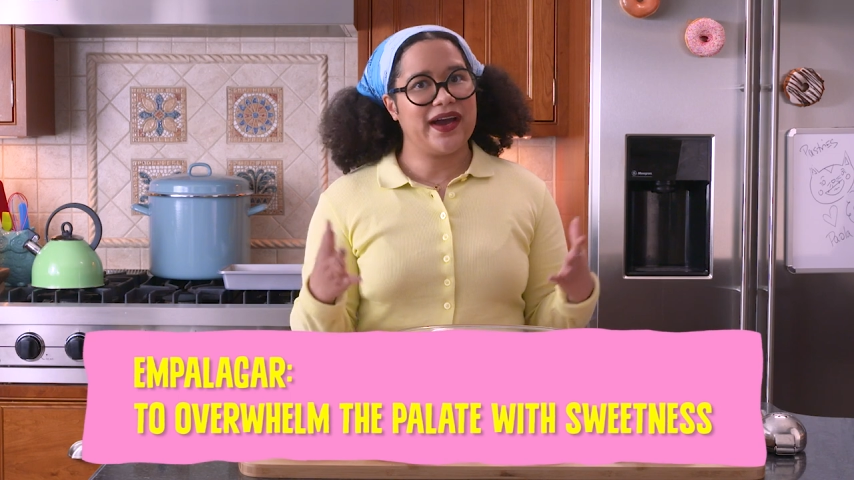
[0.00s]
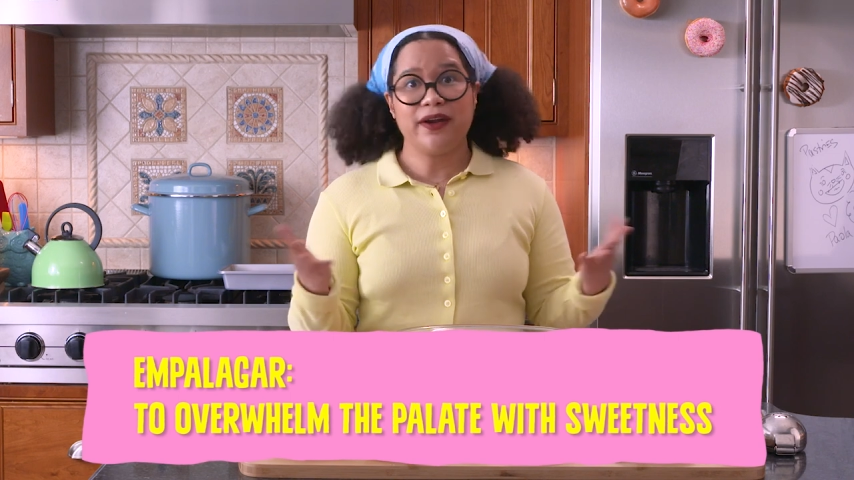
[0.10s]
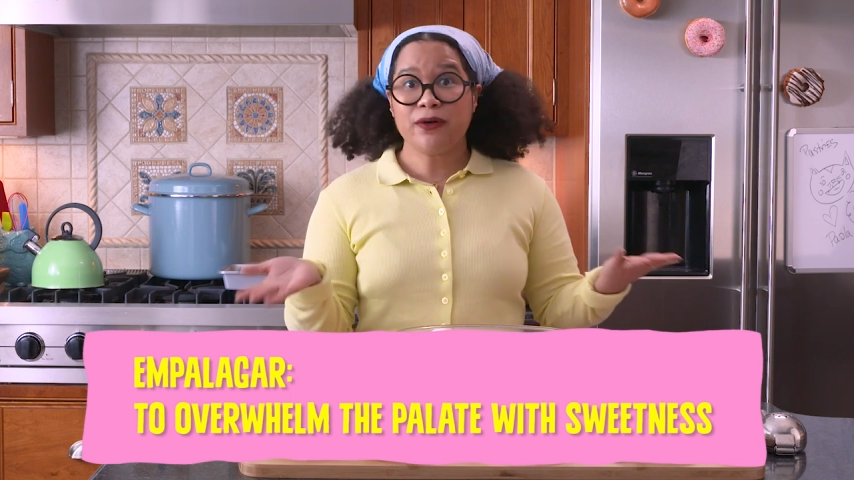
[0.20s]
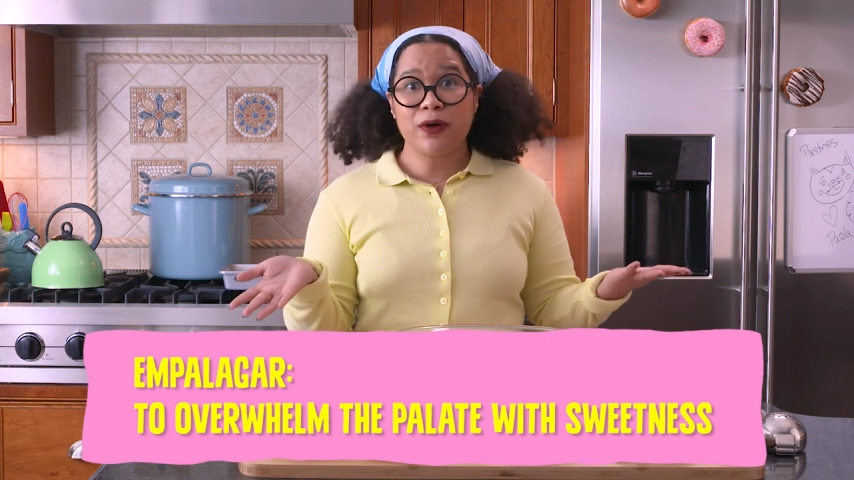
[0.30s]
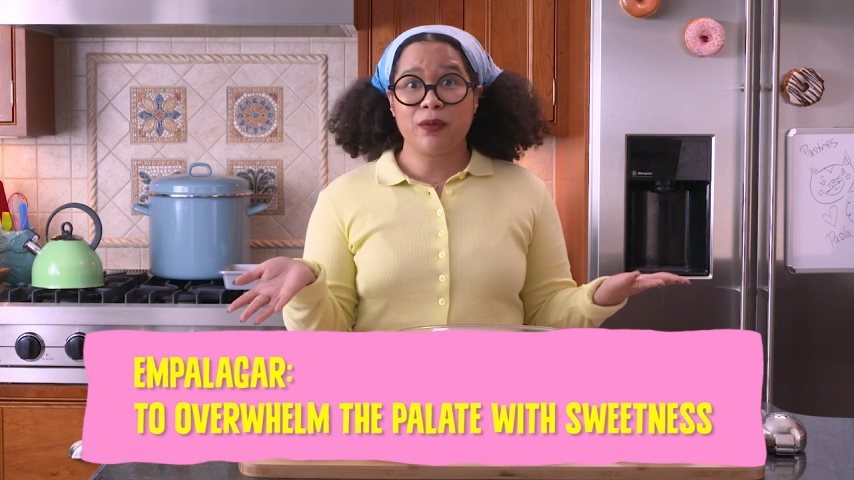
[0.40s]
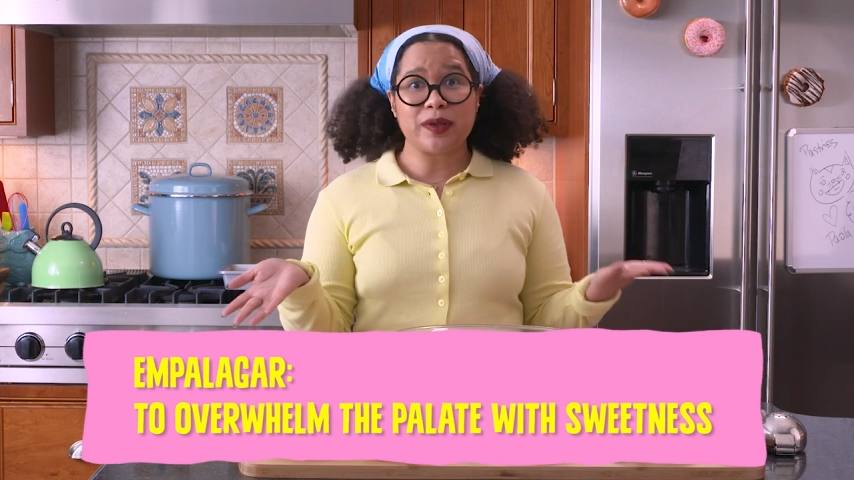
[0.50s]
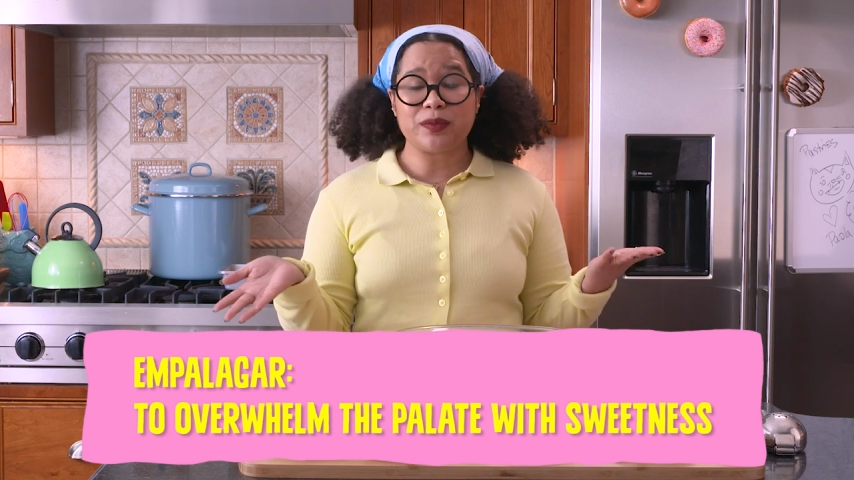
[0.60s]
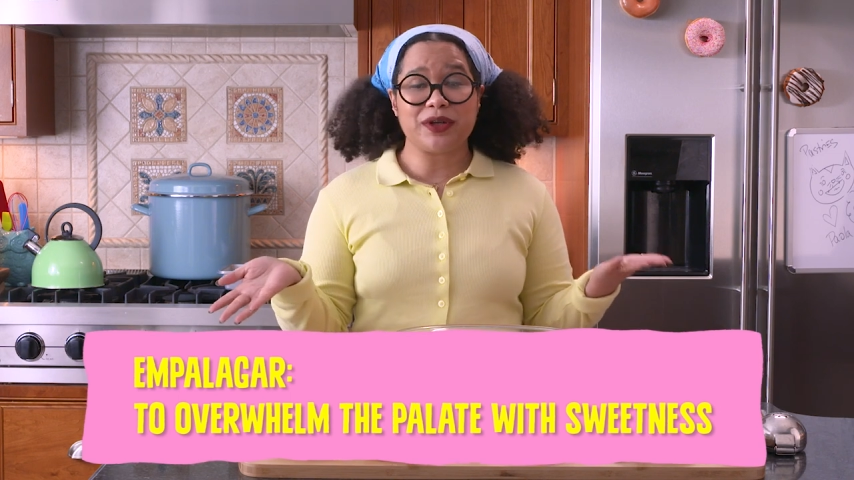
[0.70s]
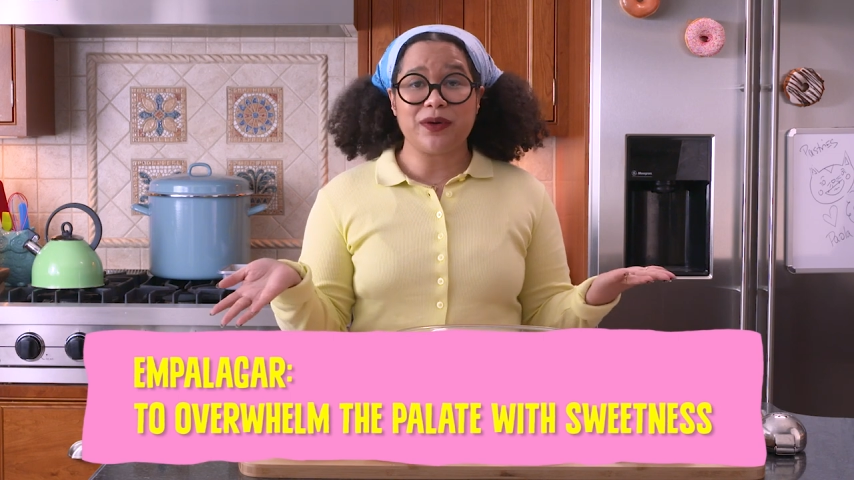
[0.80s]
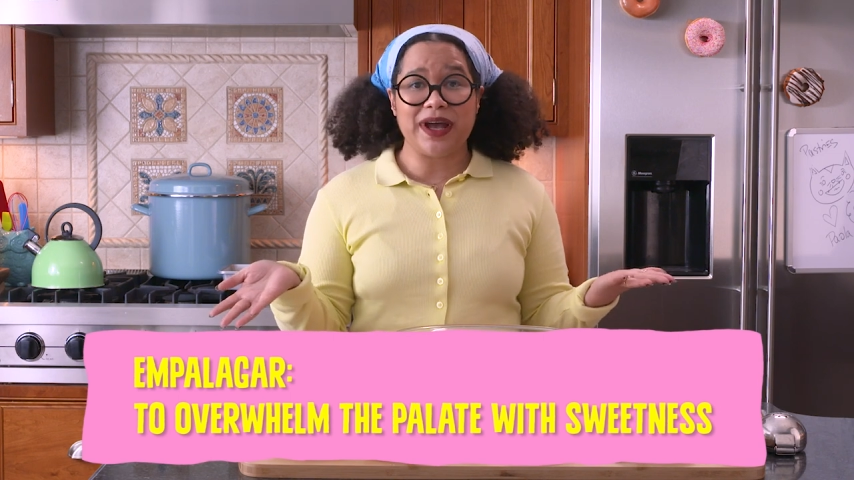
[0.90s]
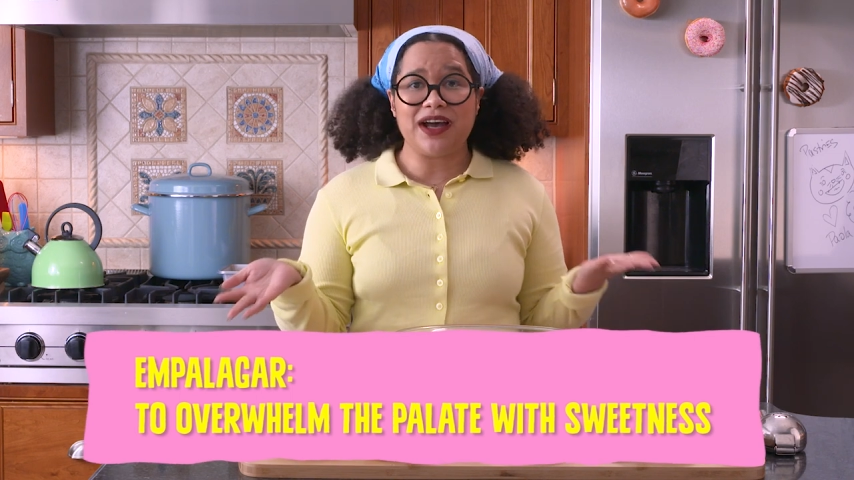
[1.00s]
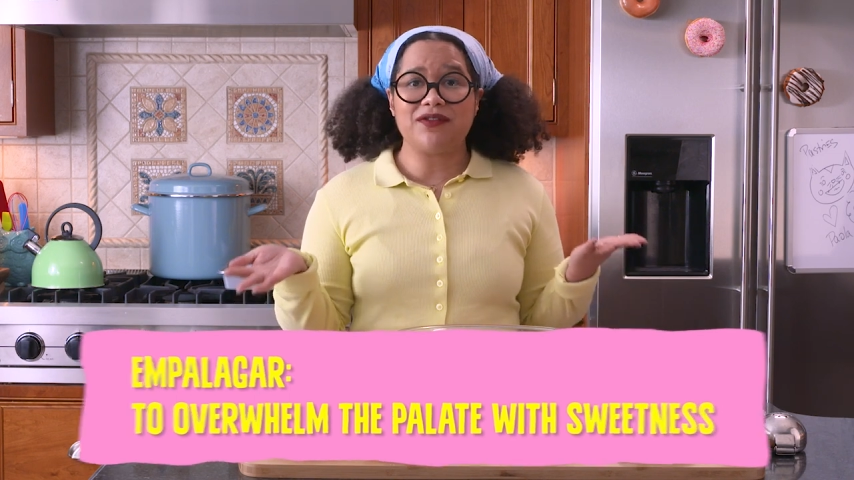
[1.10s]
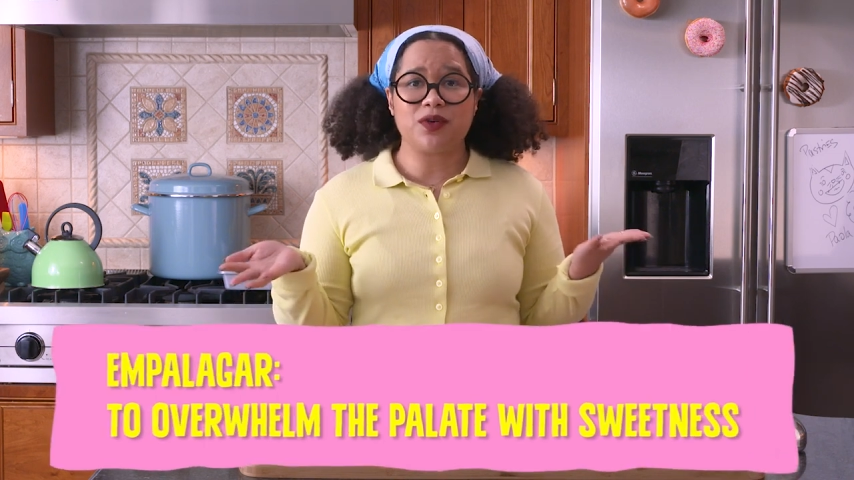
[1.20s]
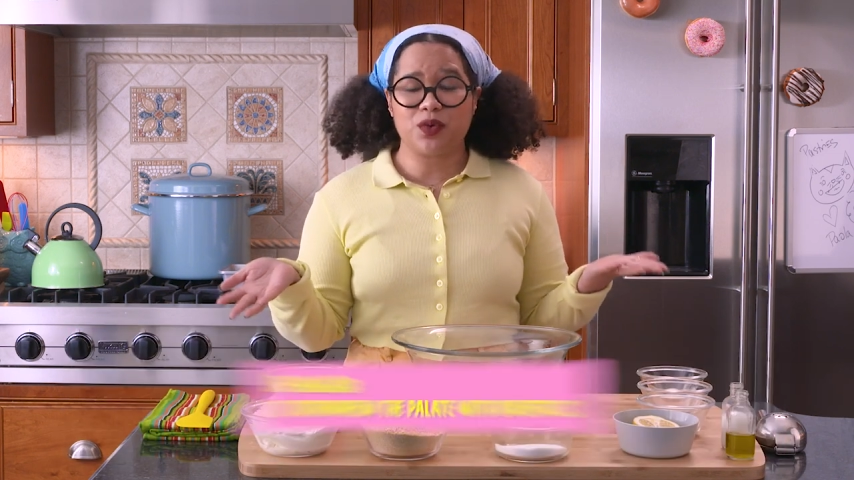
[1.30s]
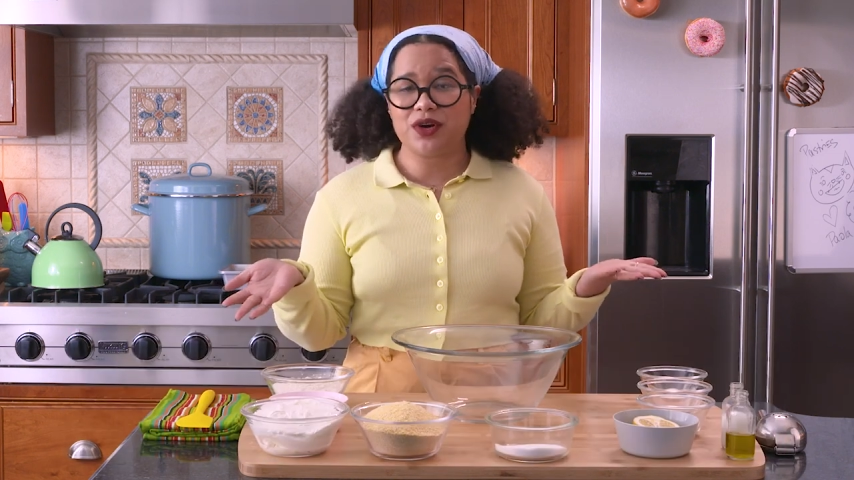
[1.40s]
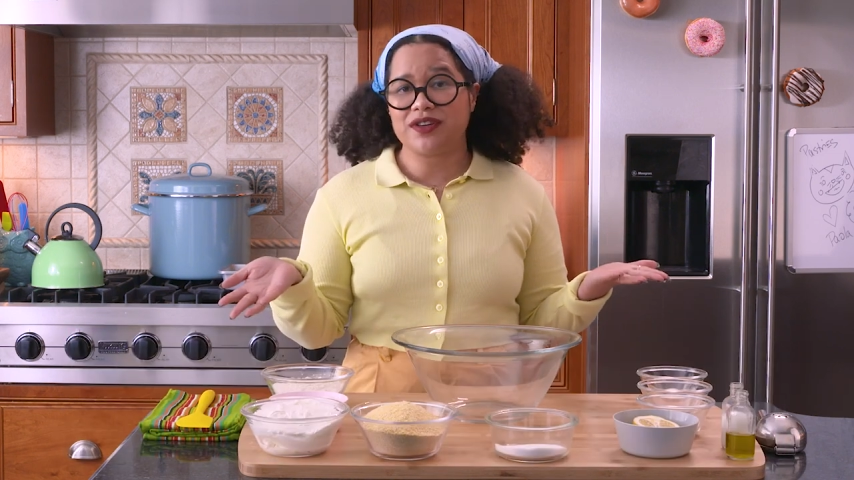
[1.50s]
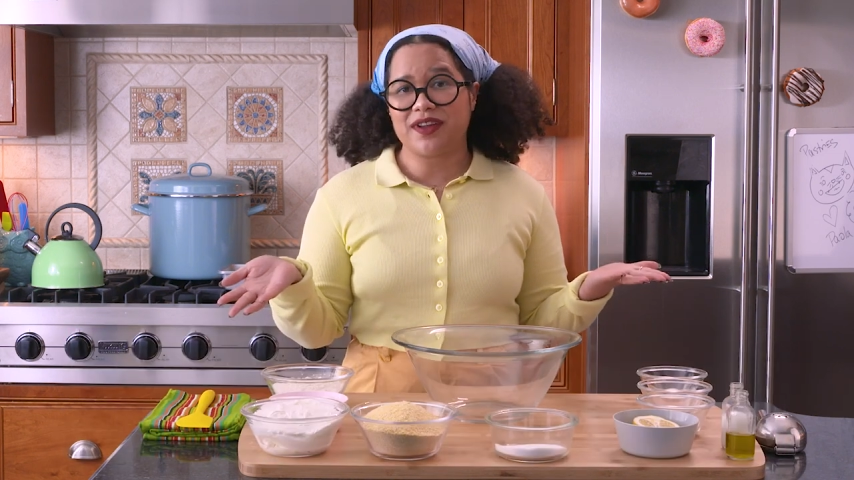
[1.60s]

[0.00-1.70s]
I don't know why we don't have a word